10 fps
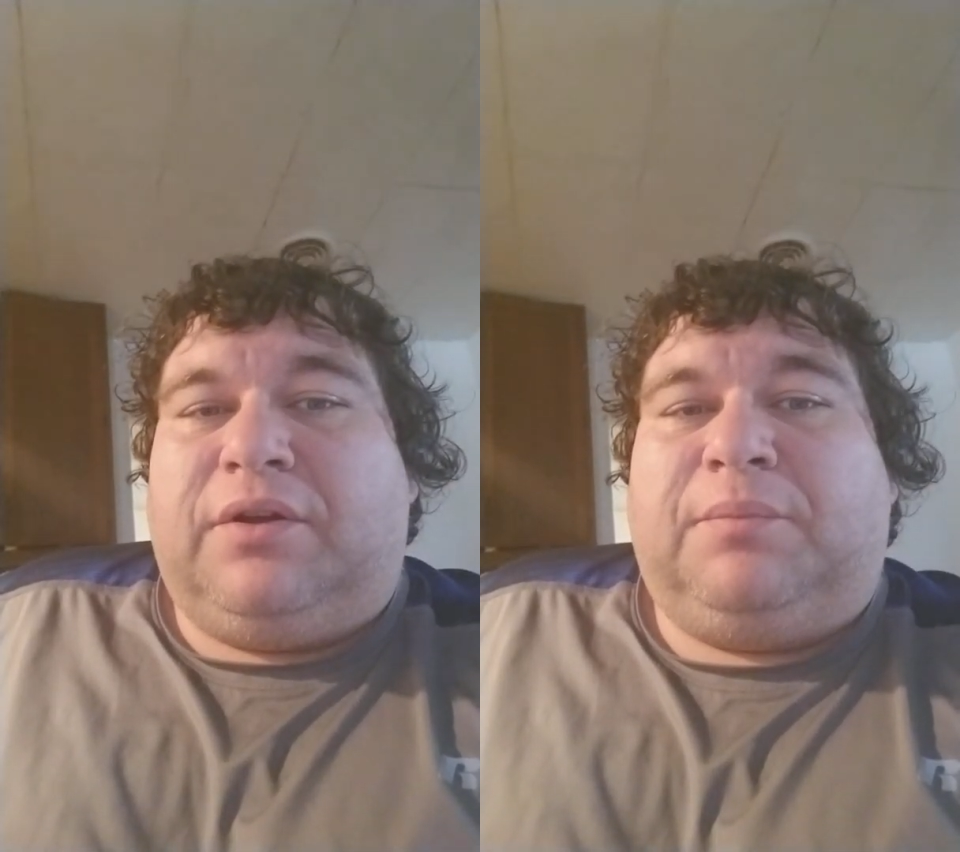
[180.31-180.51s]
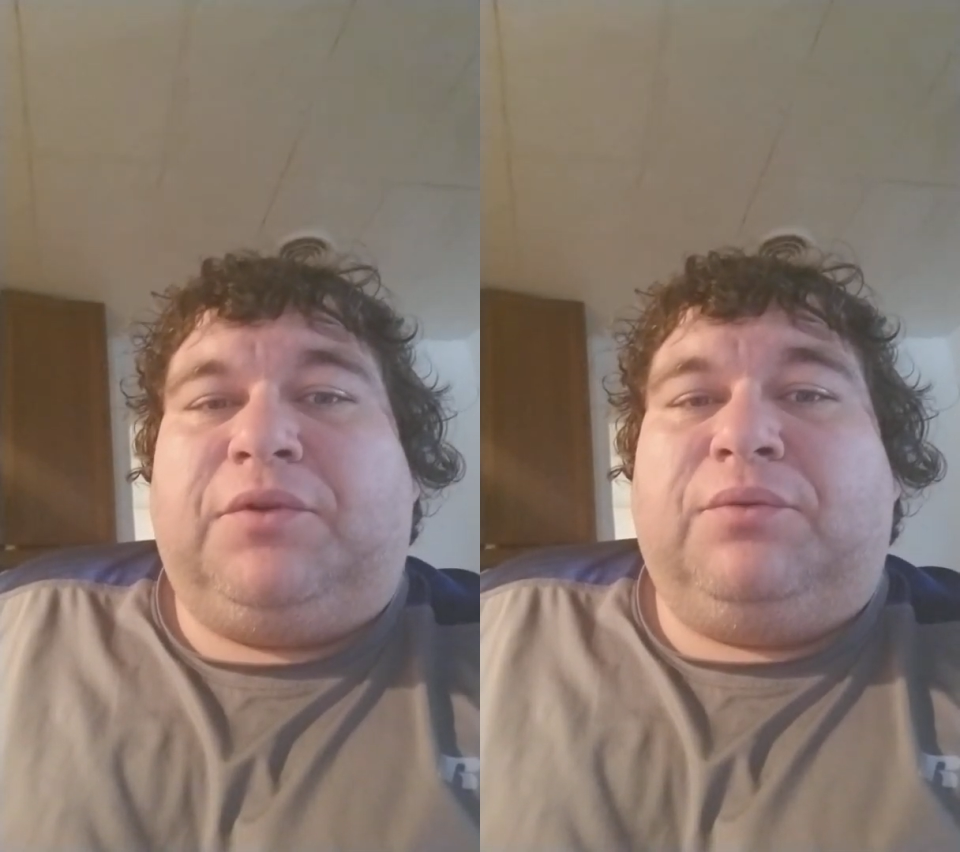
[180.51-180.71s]

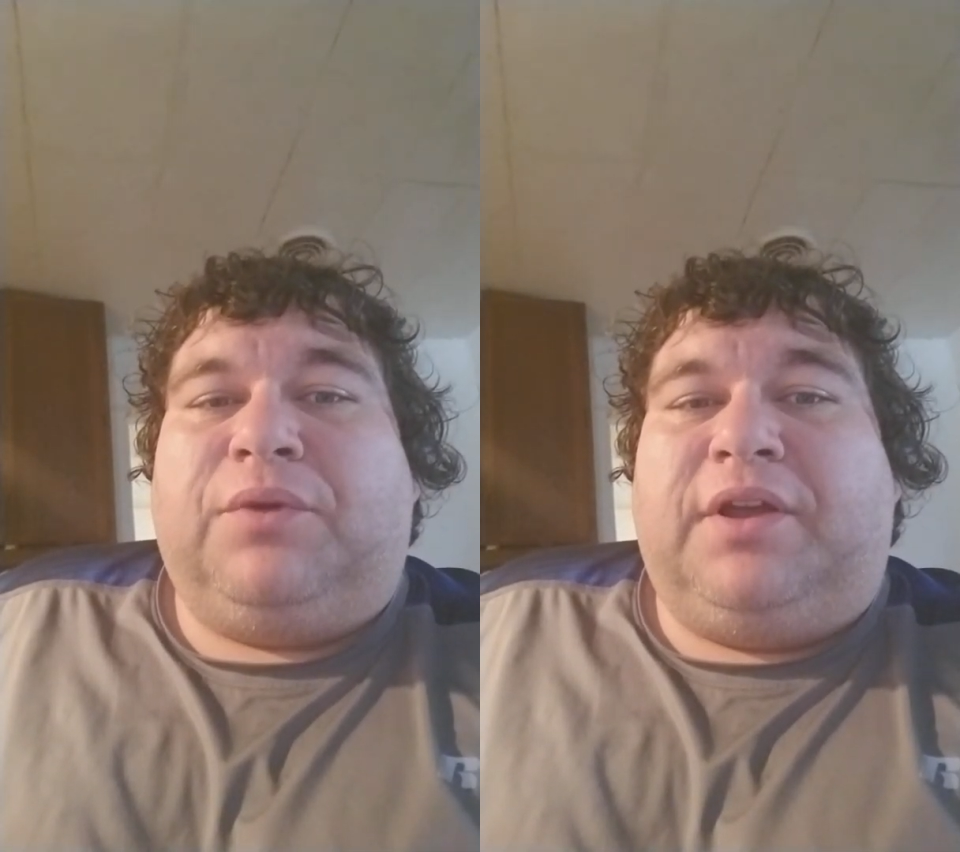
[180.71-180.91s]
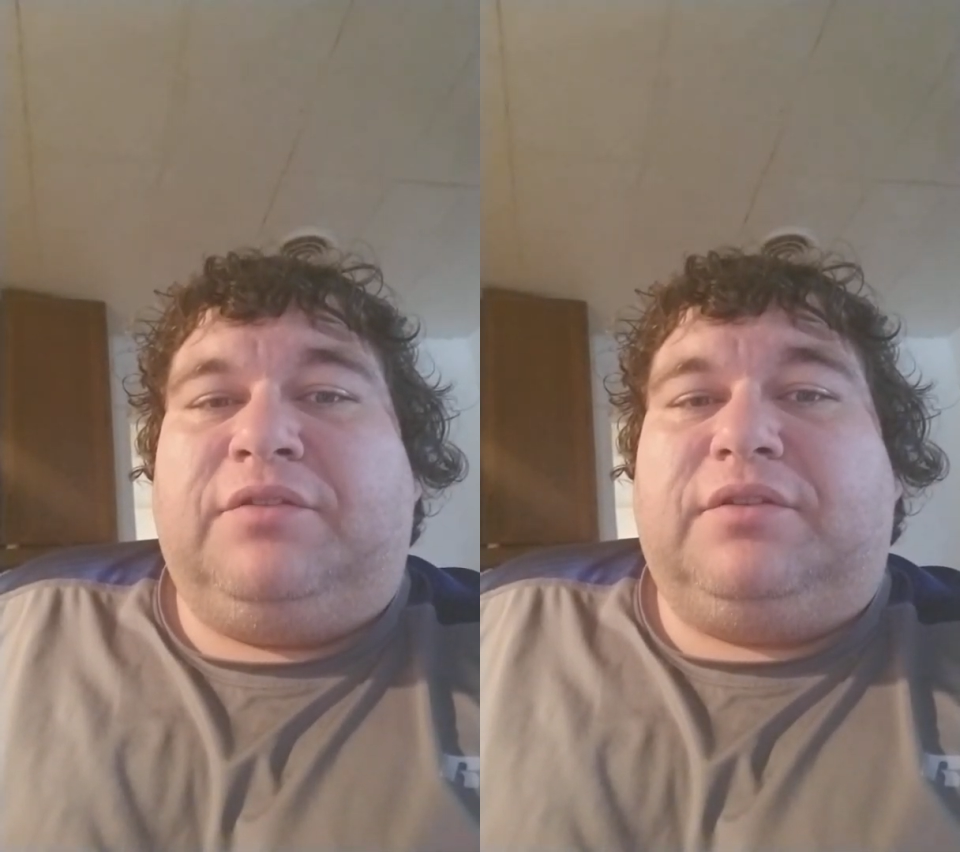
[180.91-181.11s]
and I'm going to
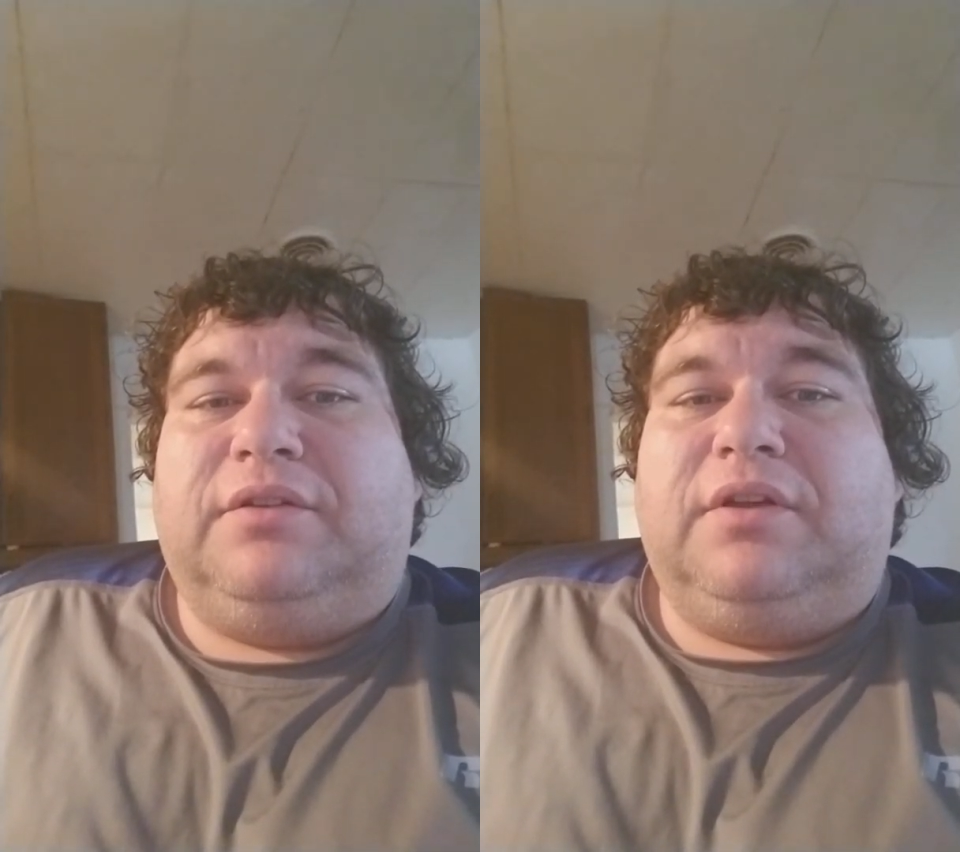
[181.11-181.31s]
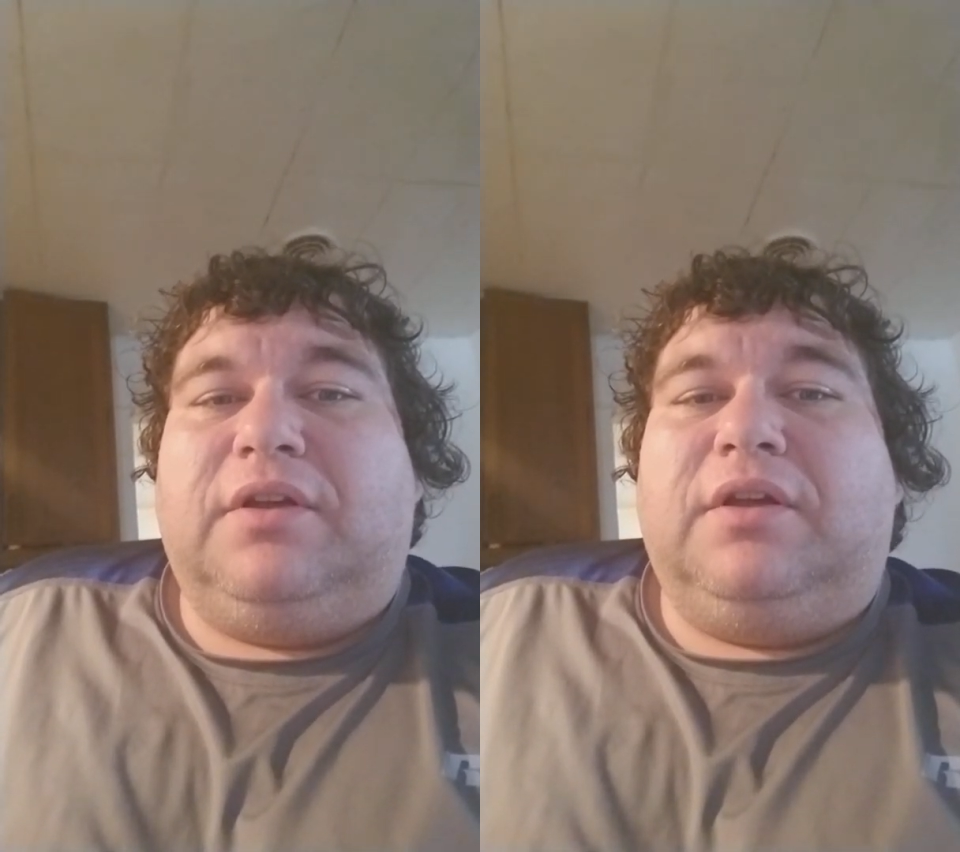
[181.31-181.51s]
raise,
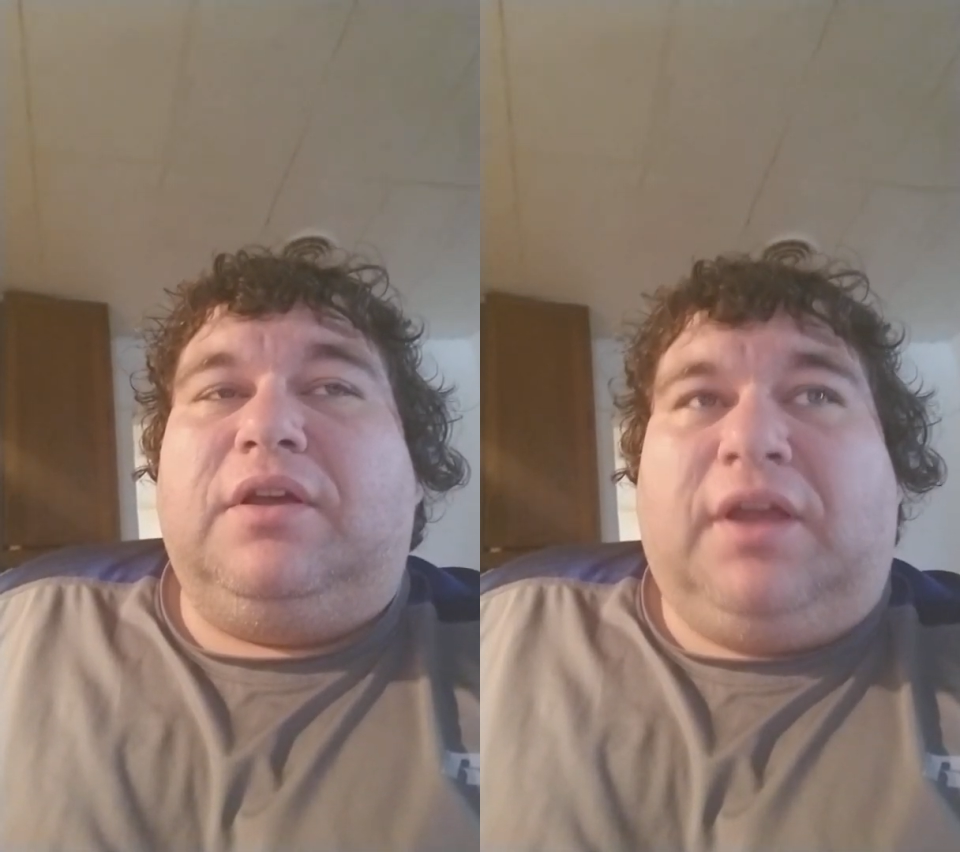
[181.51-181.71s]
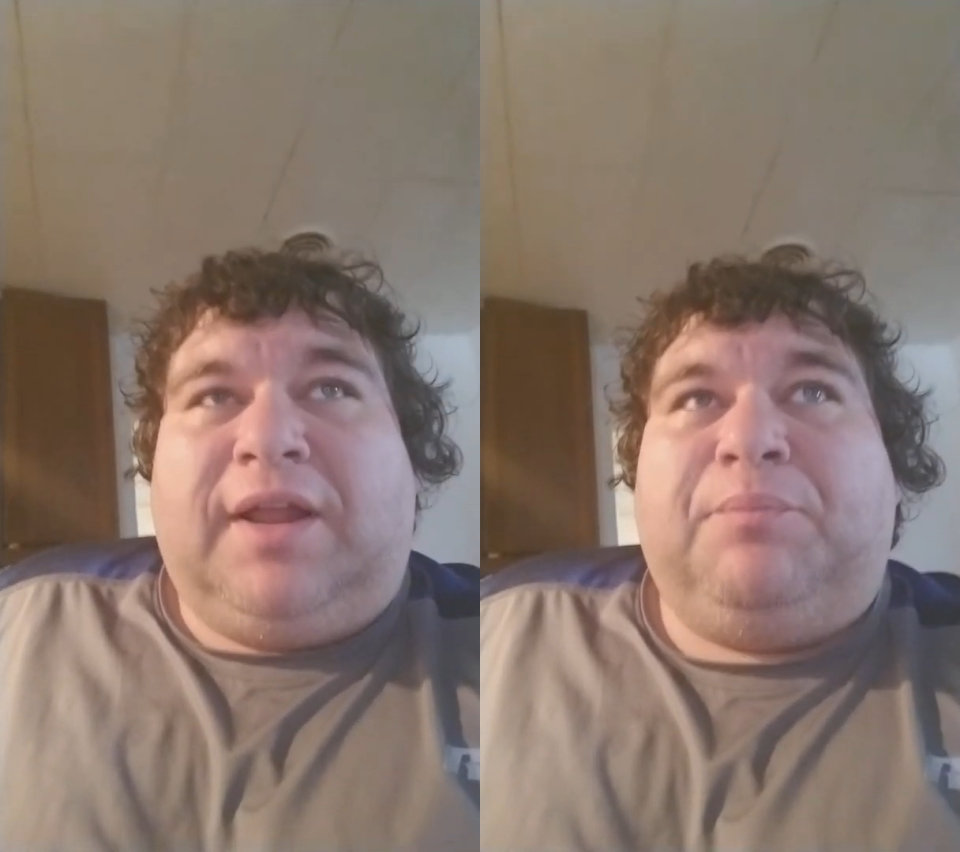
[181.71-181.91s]

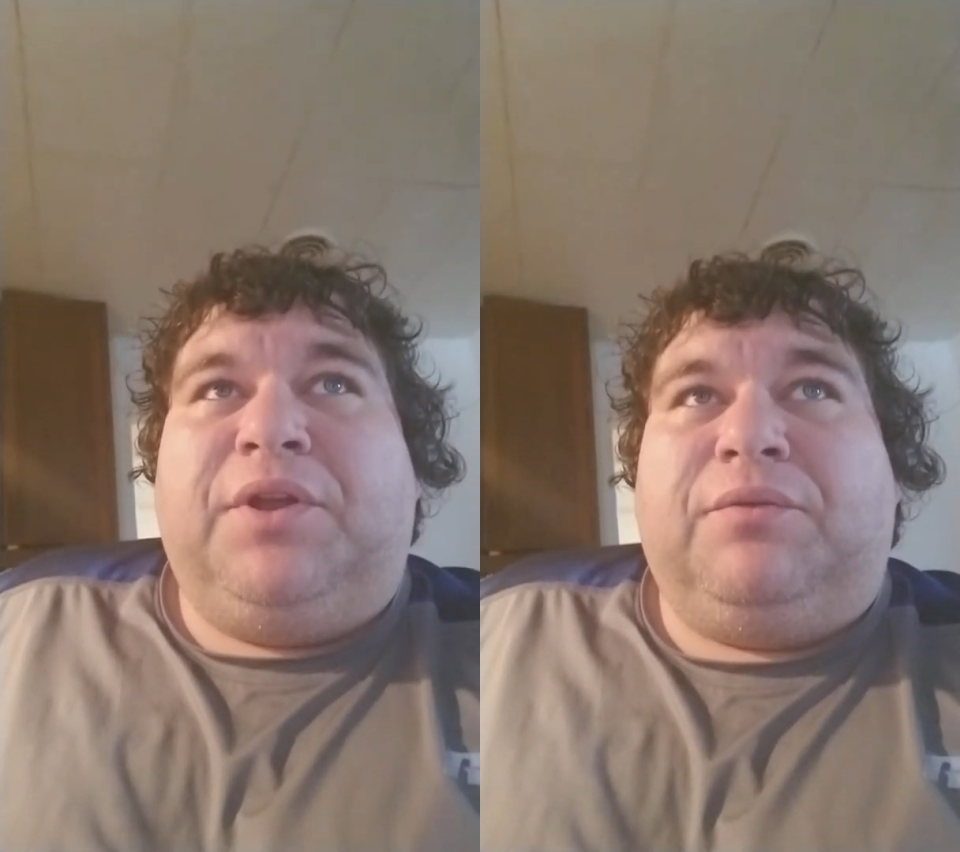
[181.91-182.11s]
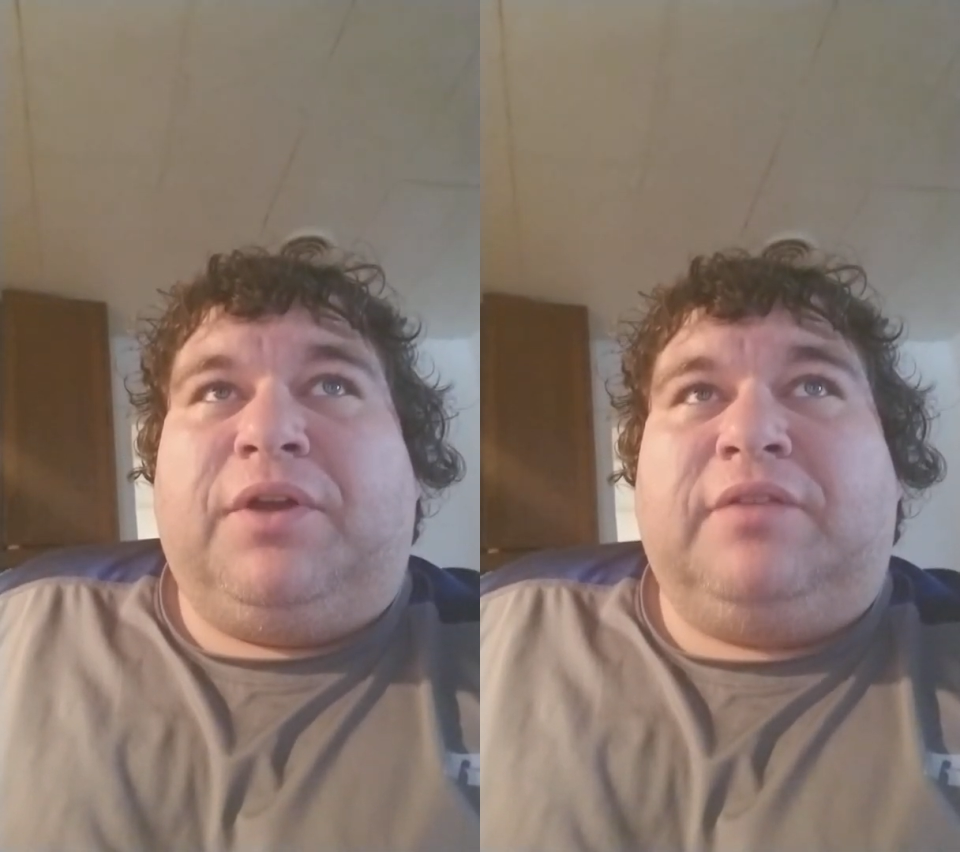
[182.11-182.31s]
and I've
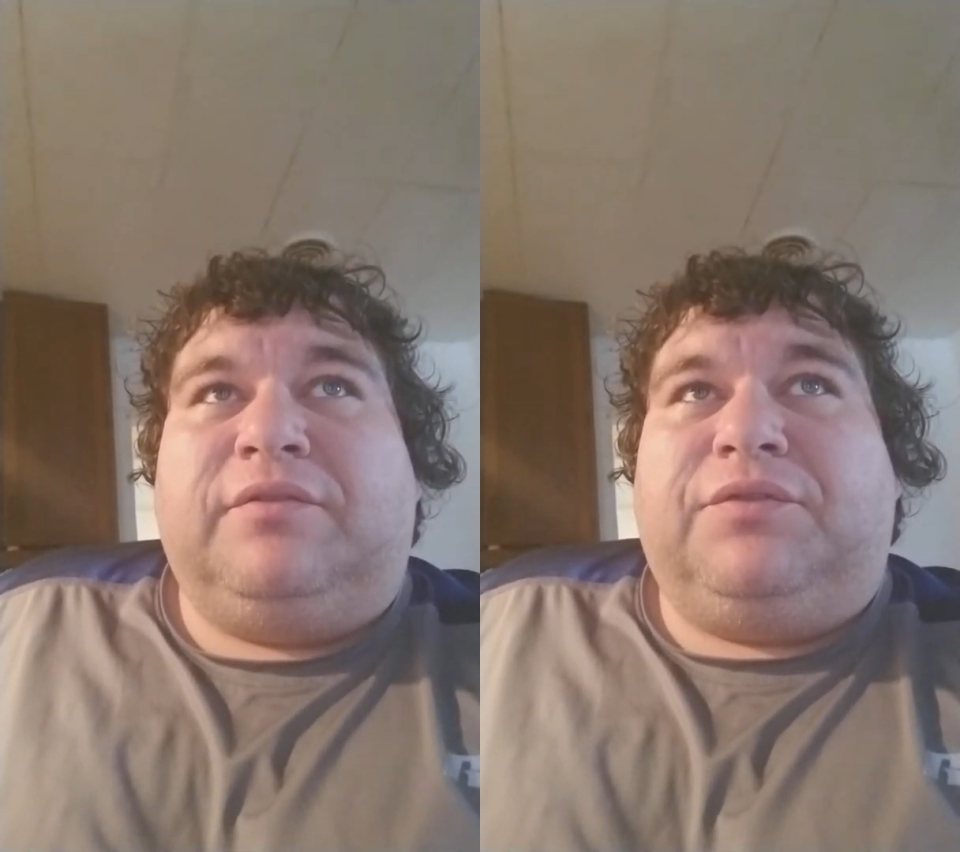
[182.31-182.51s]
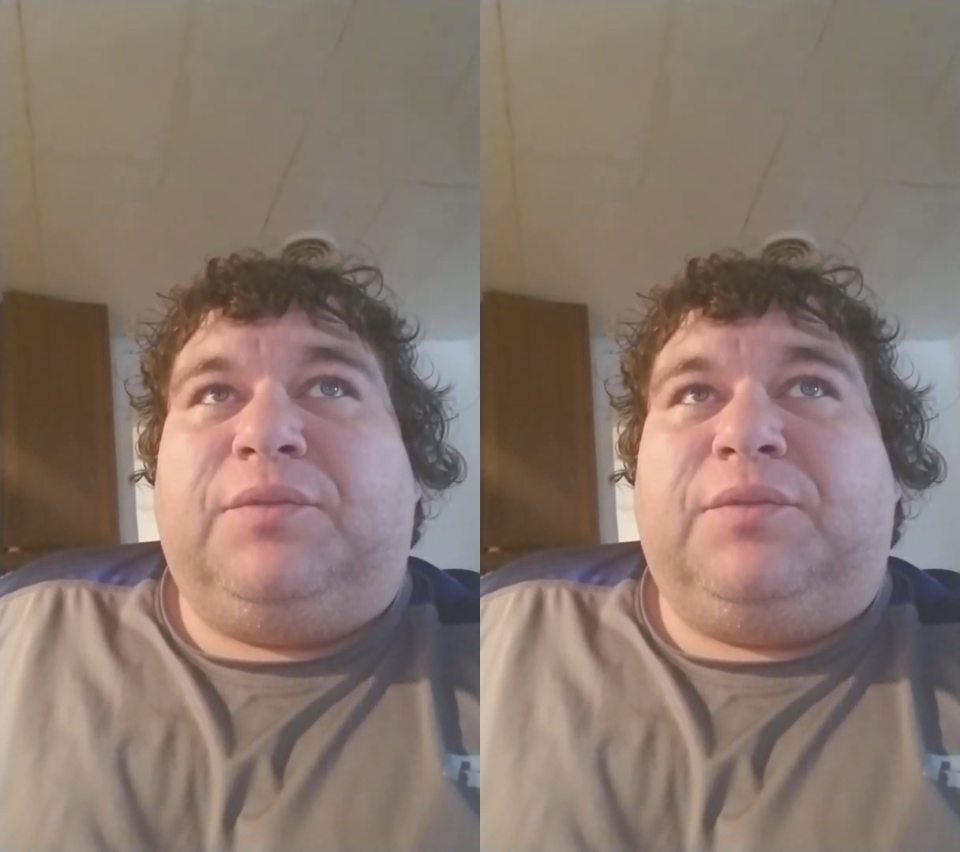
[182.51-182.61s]
been raising for